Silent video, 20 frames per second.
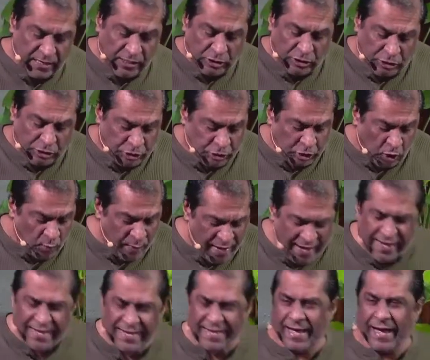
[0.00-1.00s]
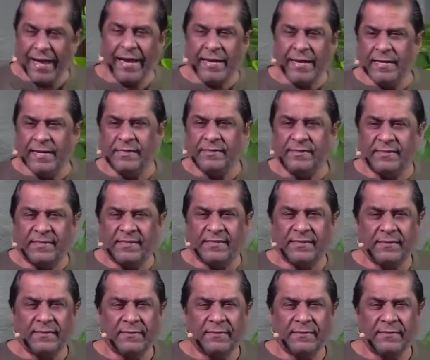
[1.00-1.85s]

showing kindness